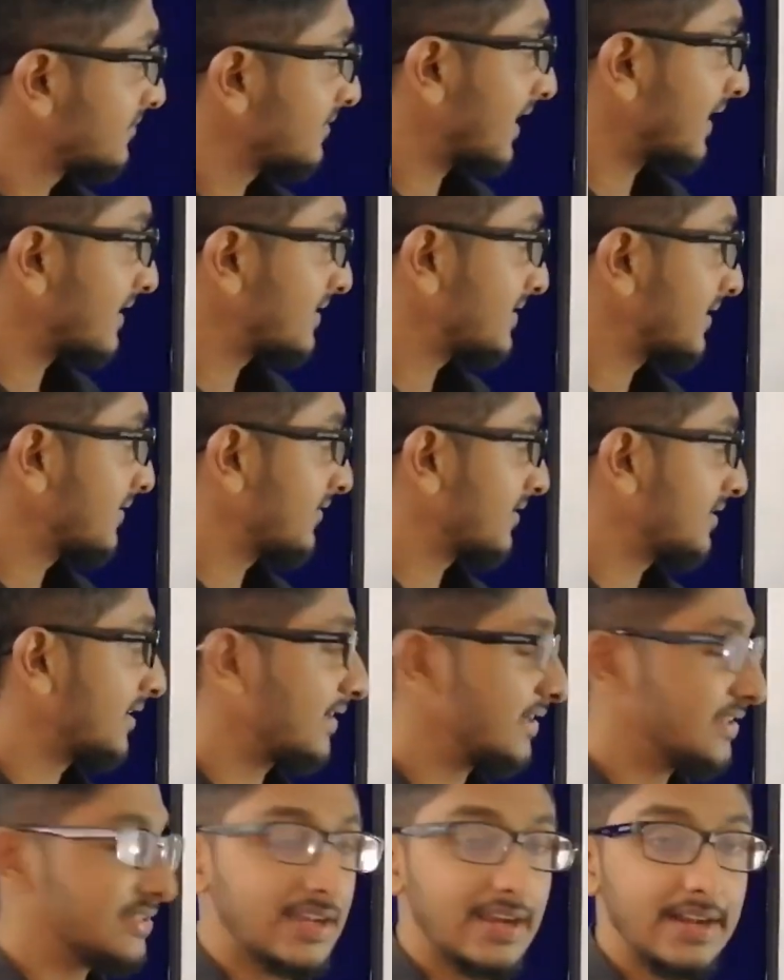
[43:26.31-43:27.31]
that's it with the
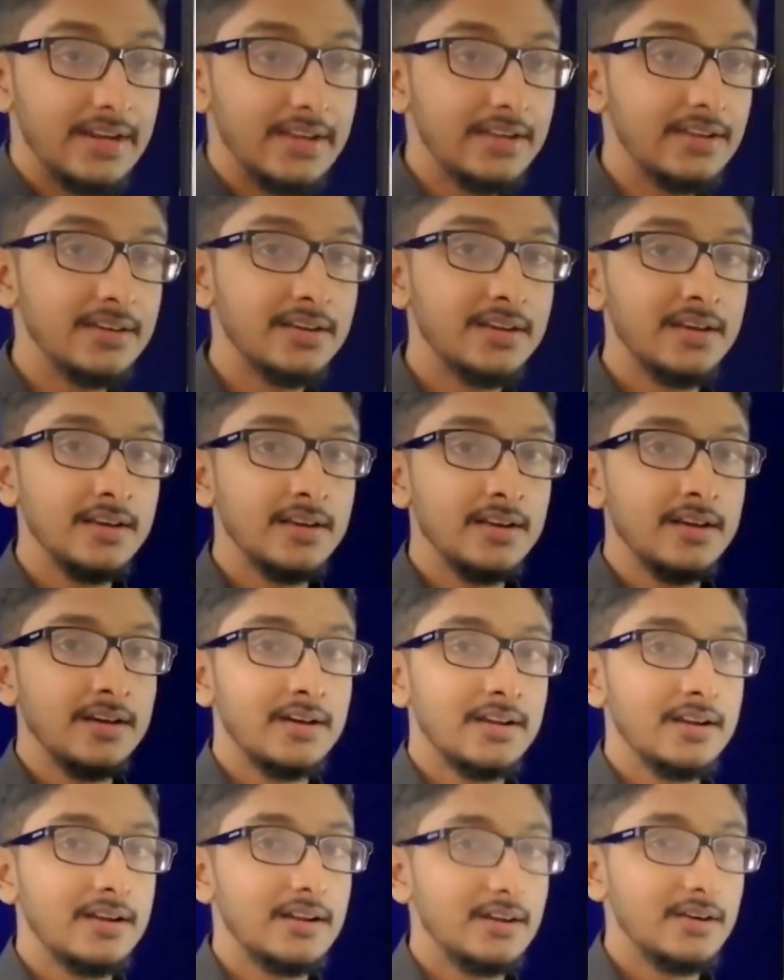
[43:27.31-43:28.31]
designing.
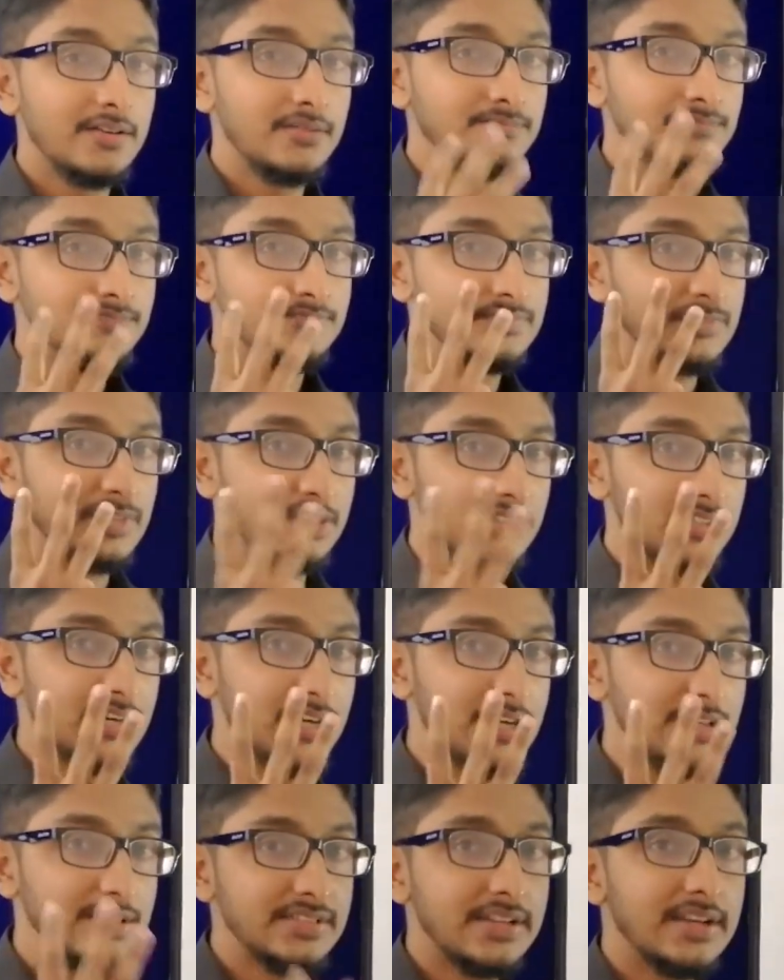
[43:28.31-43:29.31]
Now the
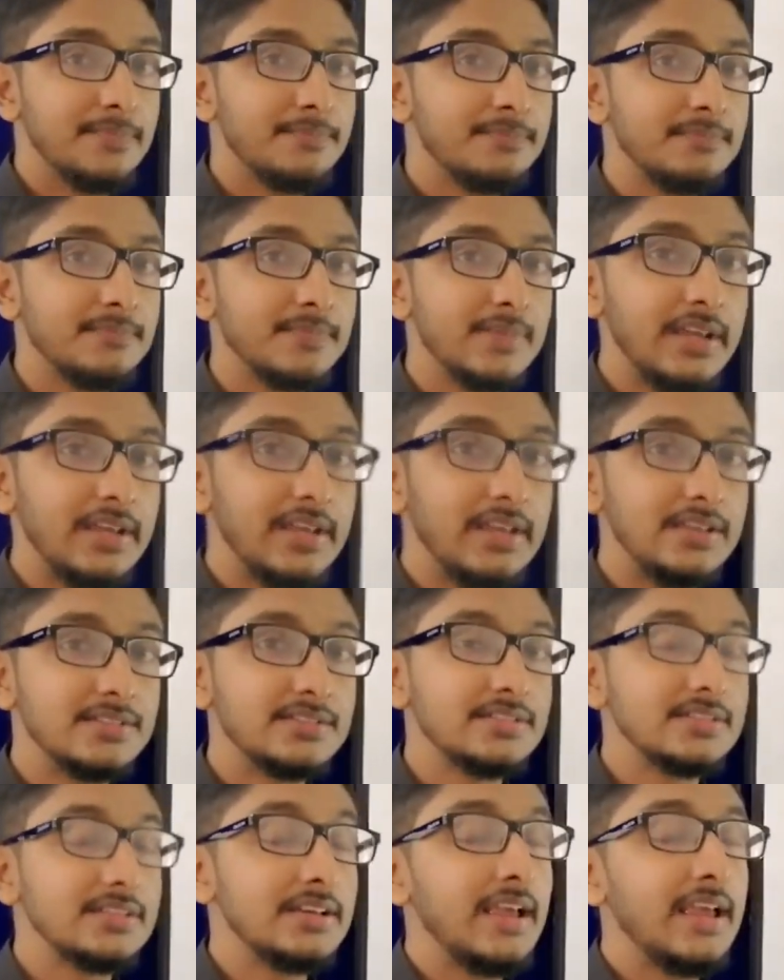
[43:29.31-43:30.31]
third step
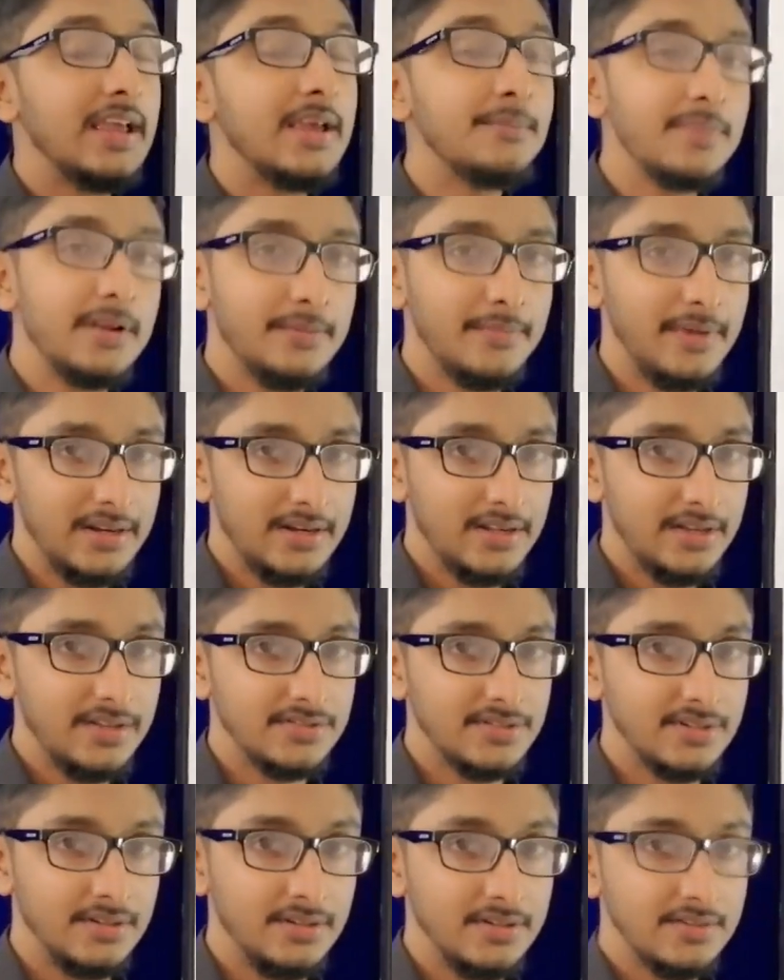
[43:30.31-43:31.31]
is
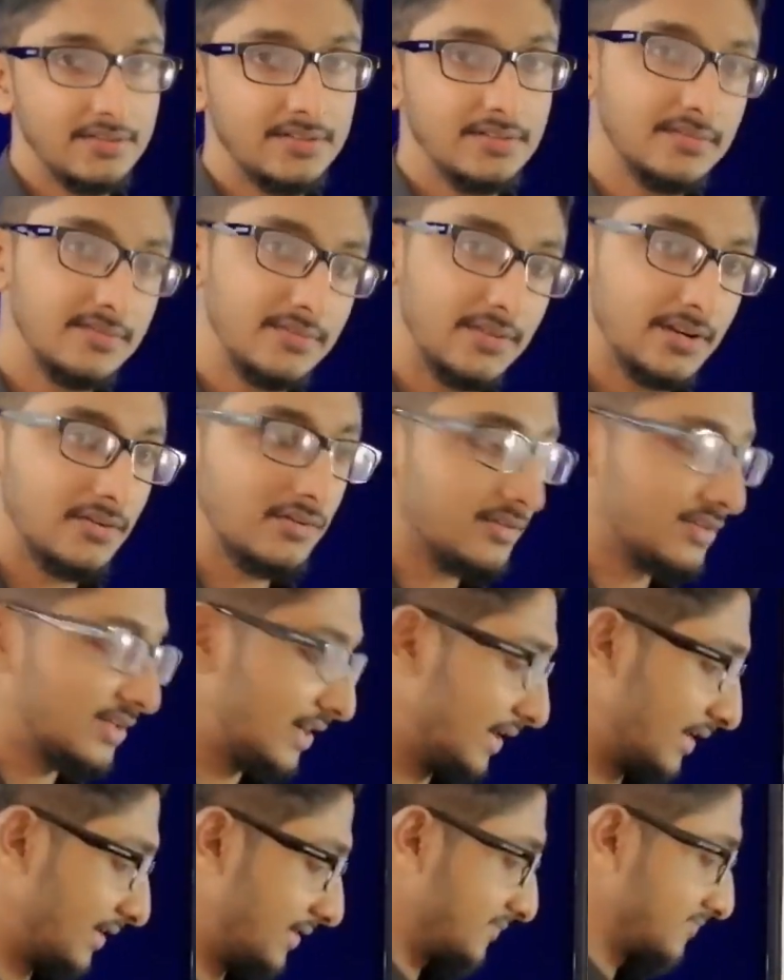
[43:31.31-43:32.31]
implementation. We'll go to
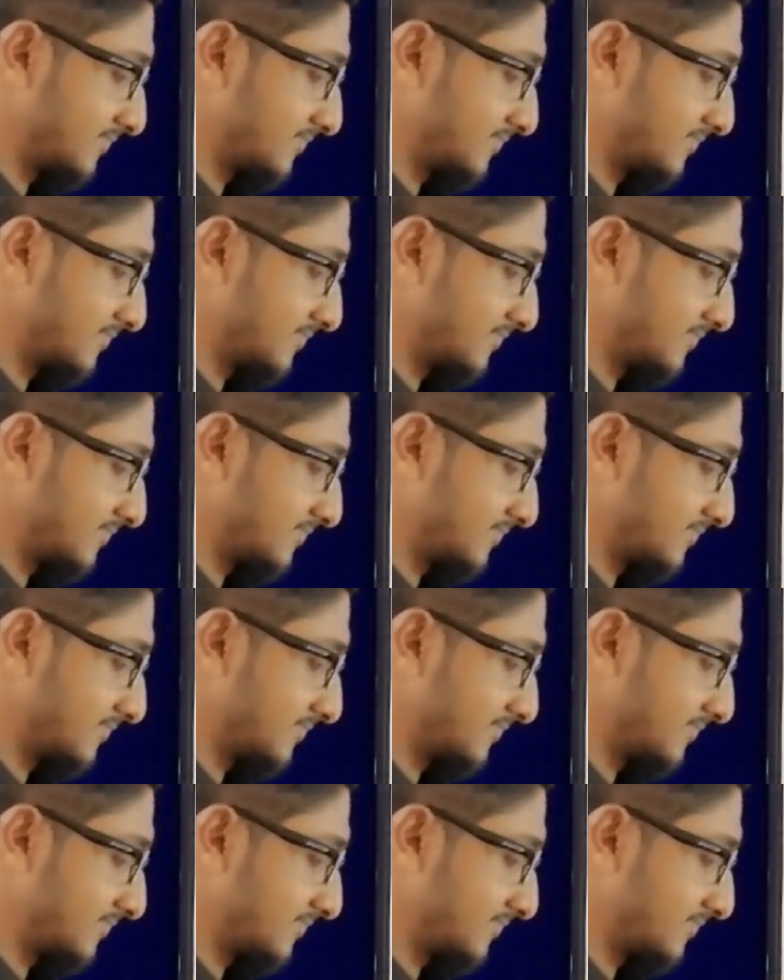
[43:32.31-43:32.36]
that.